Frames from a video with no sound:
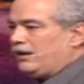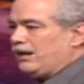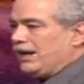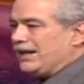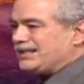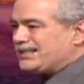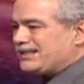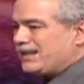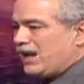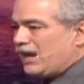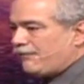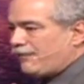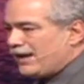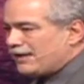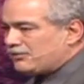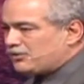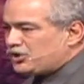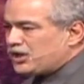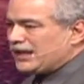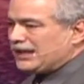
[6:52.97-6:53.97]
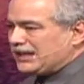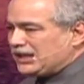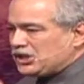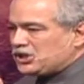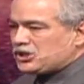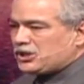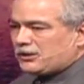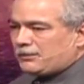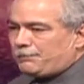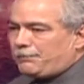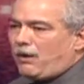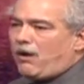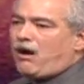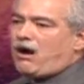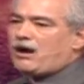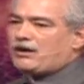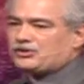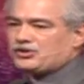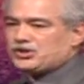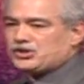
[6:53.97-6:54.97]
It's the Levant, the eastern
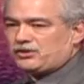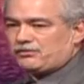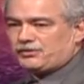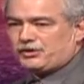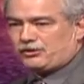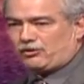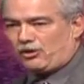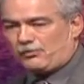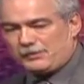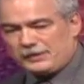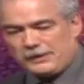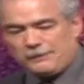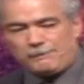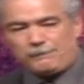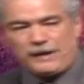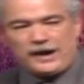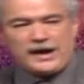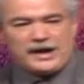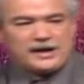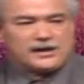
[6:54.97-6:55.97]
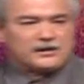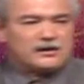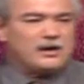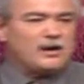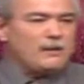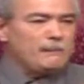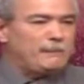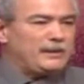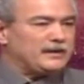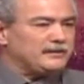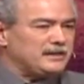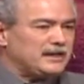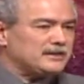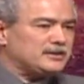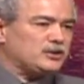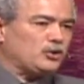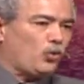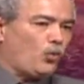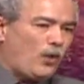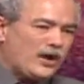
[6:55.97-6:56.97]
parts of the Roman Empire, but
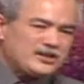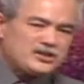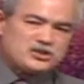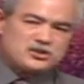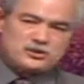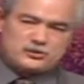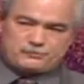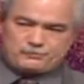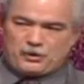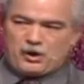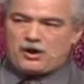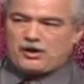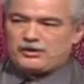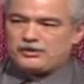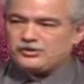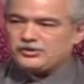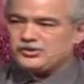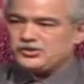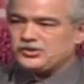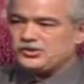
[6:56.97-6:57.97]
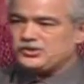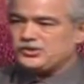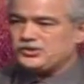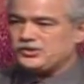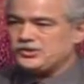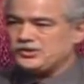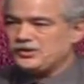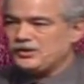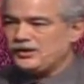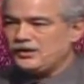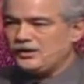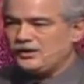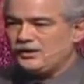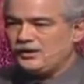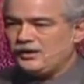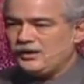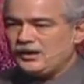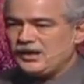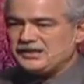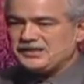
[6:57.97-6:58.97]
not the western parts.
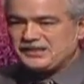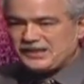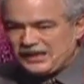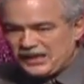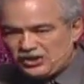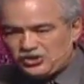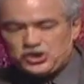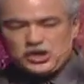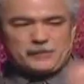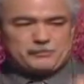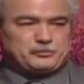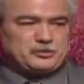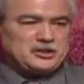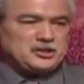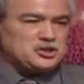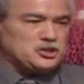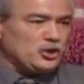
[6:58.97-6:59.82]
It's Egypt, it's